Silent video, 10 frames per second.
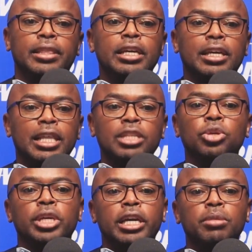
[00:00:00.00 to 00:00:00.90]
I think
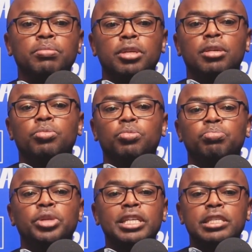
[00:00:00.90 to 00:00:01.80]
that again
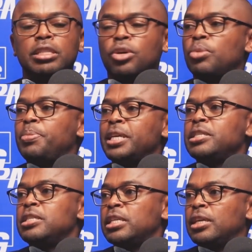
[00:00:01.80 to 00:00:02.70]
brings in the
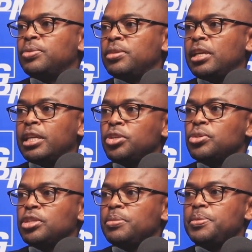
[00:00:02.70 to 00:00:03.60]
complexity around the
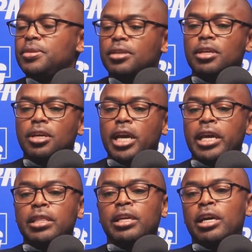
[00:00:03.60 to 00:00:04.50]
relationships,
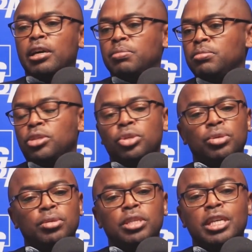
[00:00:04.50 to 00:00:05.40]
either,
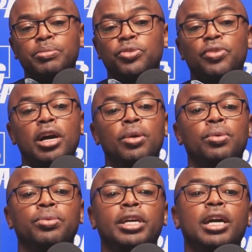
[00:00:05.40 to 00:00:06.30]
in terms of
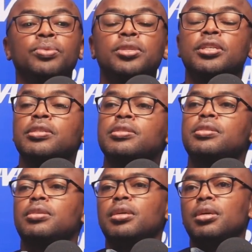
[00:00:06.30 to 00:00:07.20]
how the
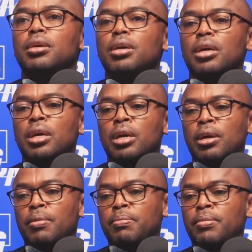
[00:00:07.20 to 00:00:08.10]
counties,
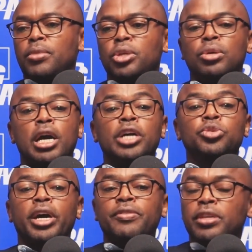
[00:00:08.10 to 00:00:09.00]
are
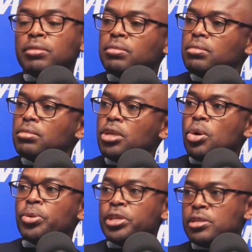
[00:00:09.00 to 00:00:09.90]
driving
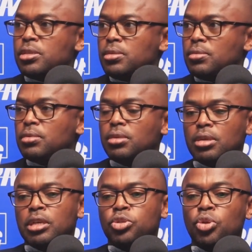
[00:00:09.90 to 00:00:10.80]
all these
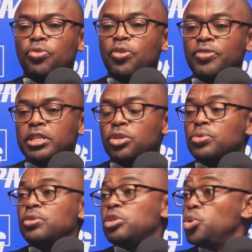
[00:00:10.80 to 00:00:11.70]
sort of
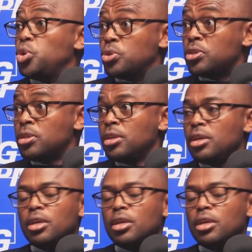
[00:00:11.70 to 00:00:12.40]
conversations with unions